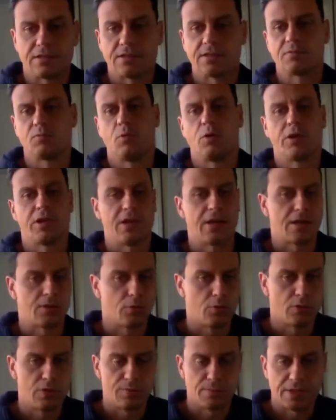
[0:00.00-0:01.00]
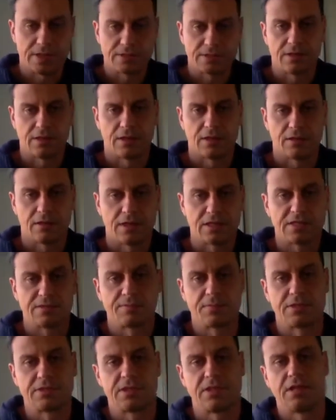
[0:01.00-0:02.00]
working out who your best customers
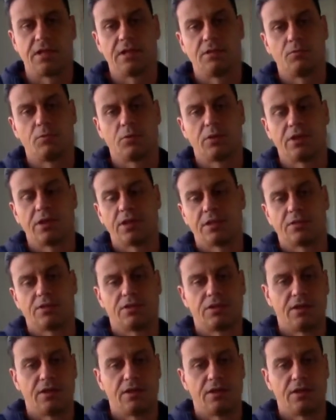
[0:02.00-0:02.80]
are, looking at